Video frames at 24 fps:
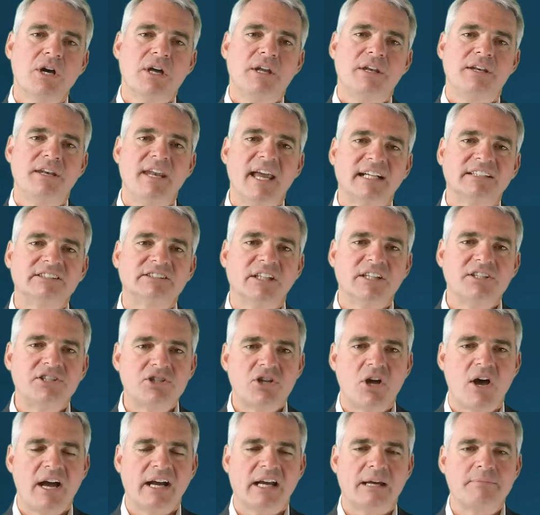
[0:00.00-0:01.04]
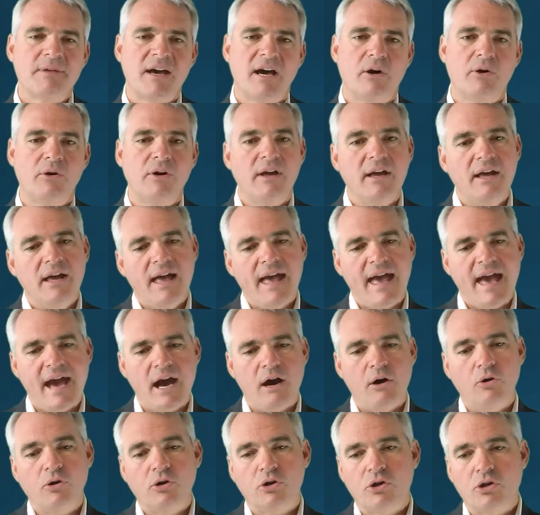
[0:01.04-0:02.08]
Next, let's talk about
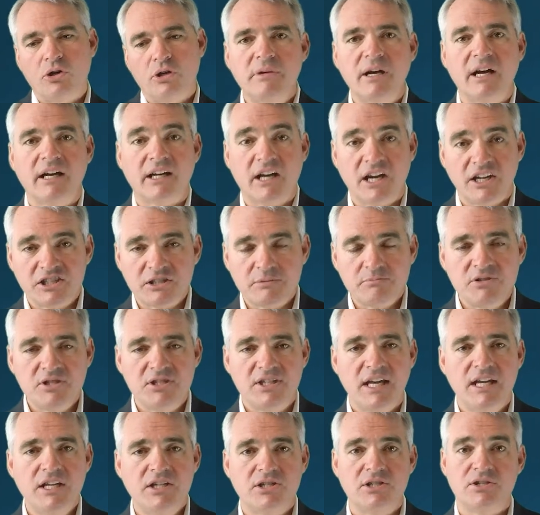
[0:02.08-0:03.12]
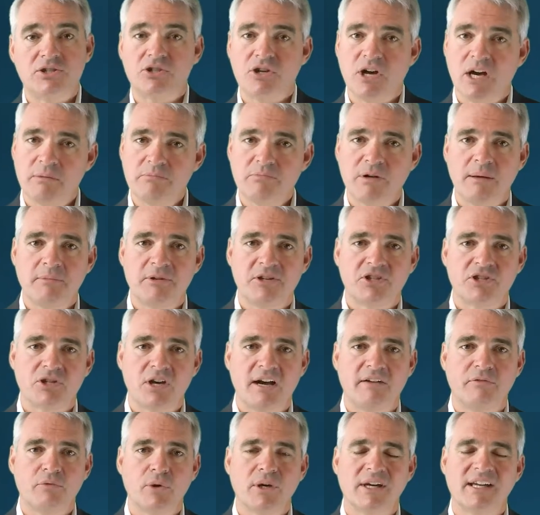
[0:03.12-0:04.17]
how customizations to on-premise
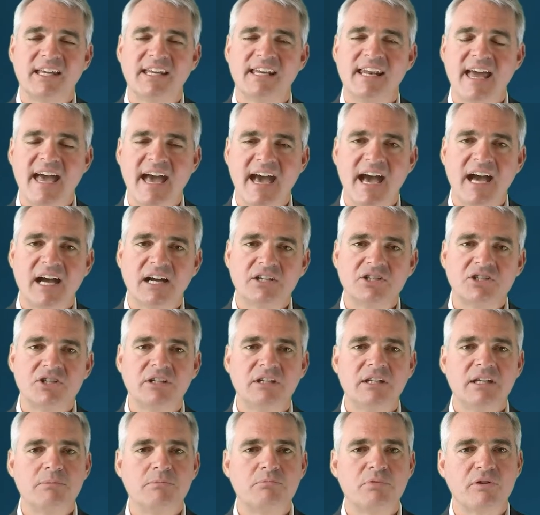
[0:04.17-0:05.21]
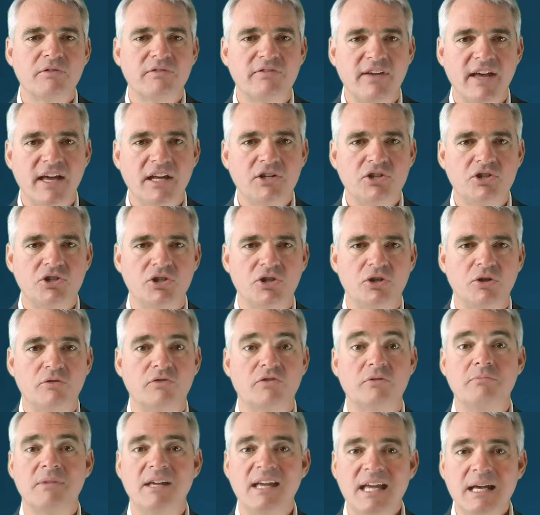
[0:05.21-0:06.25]
software can actually prevent you
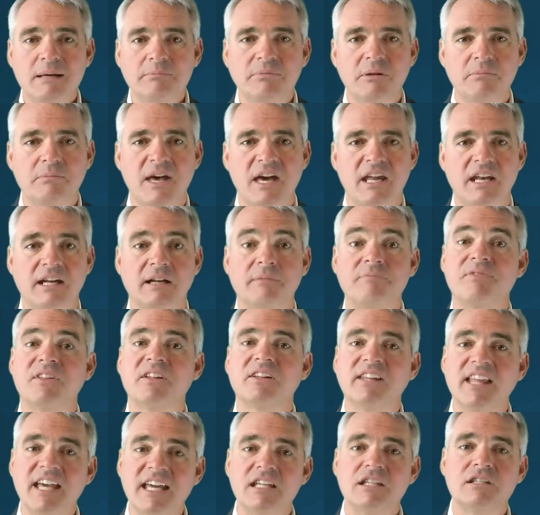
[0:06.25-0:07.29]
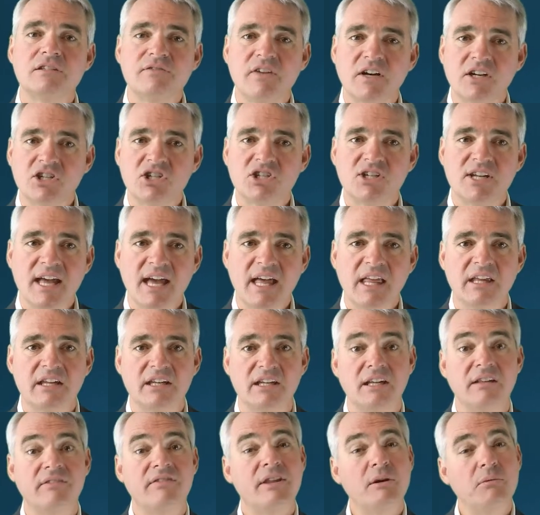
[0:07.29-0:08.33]
from implementing the latest
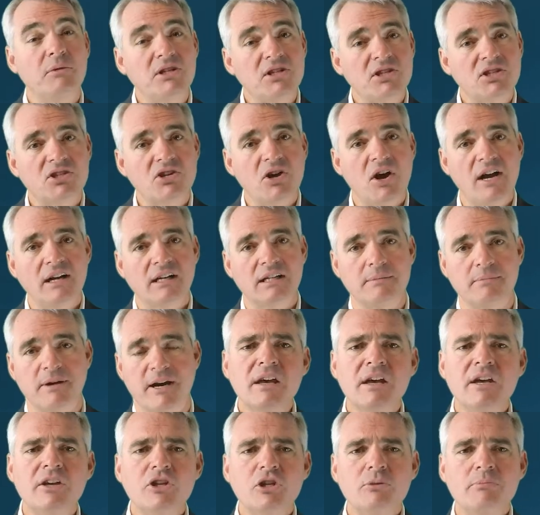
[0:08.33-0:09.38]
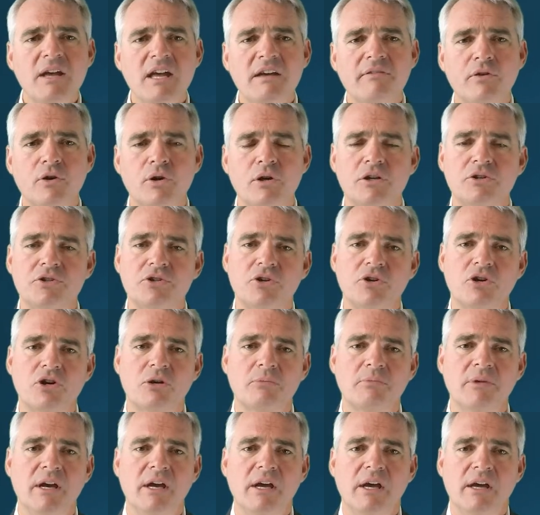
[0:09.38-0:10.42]
functionality that we just talked about. You may have heard a
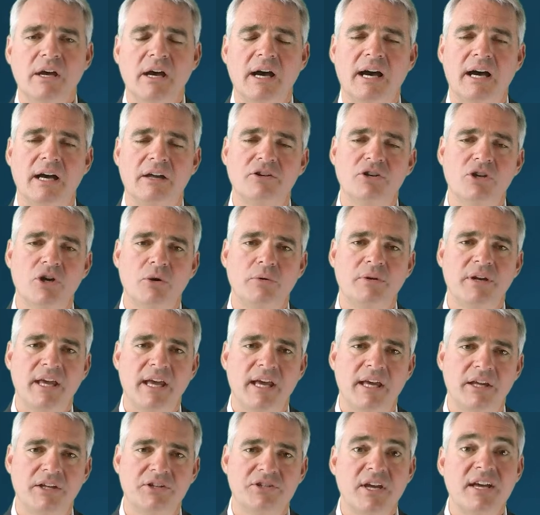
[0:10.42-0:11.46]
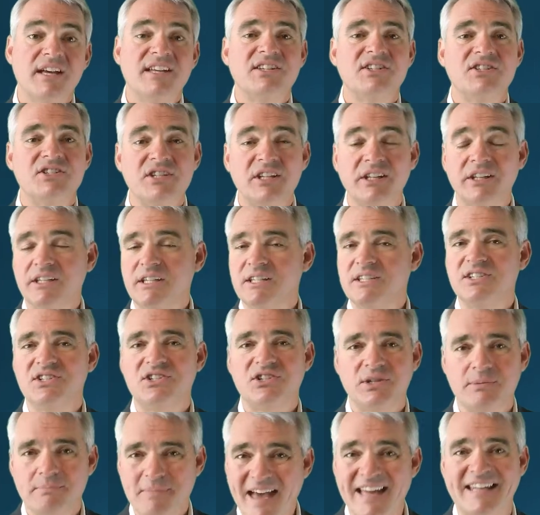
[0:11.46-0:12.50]
term known as silicon
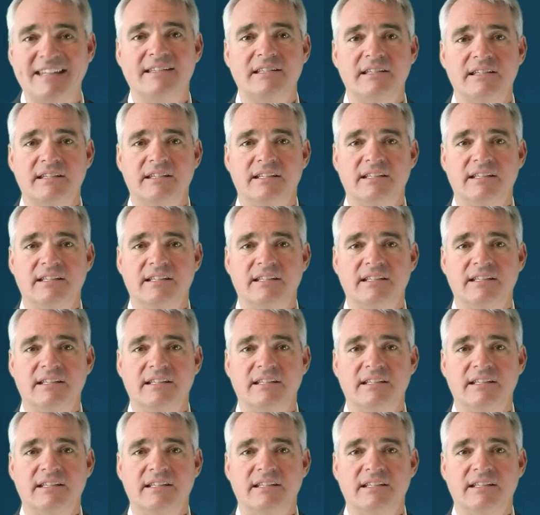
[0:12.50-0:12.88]
cement.